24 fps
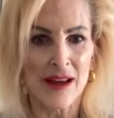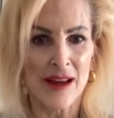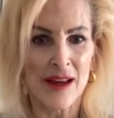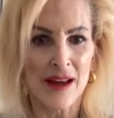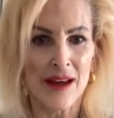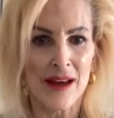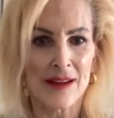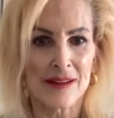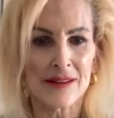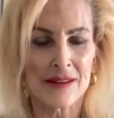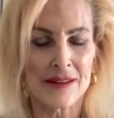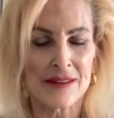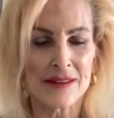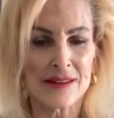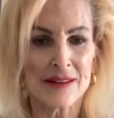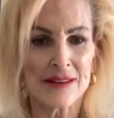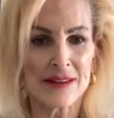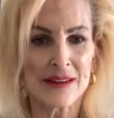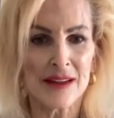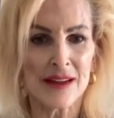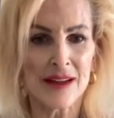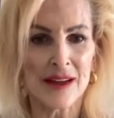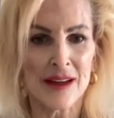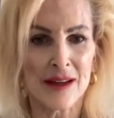and
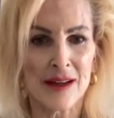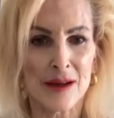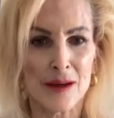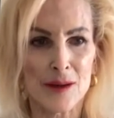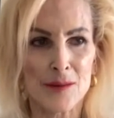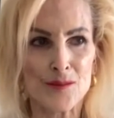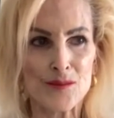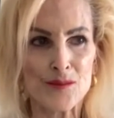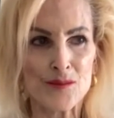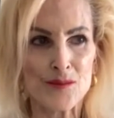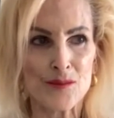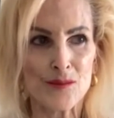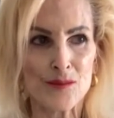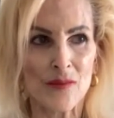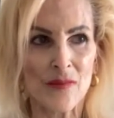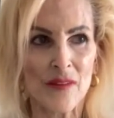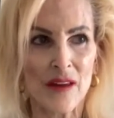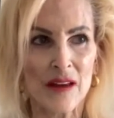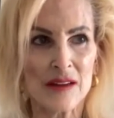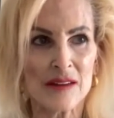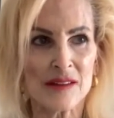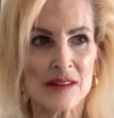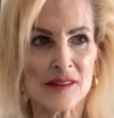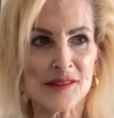um,
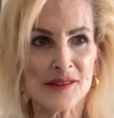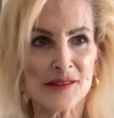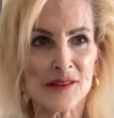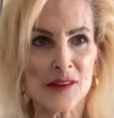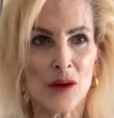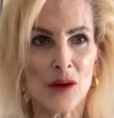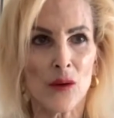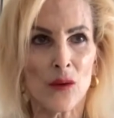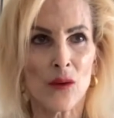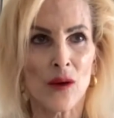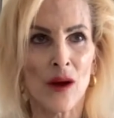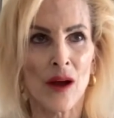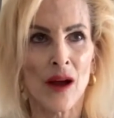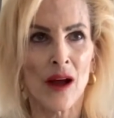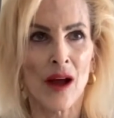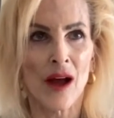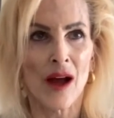so